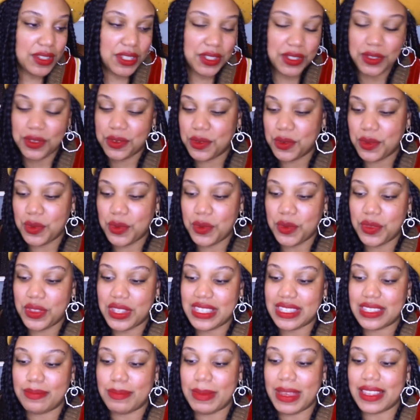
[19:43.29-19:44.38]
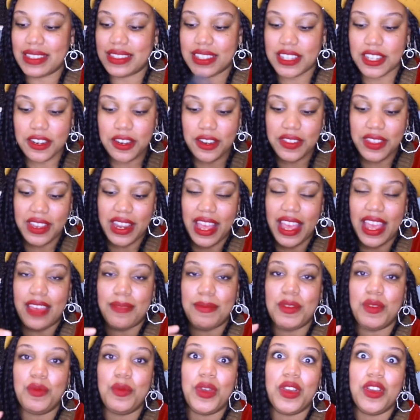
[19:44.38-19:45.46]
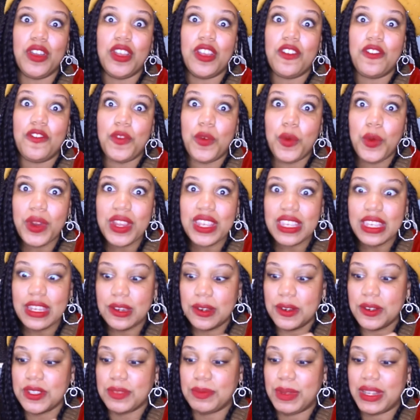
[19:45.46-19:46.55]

to this mascara that I have been wearing for years,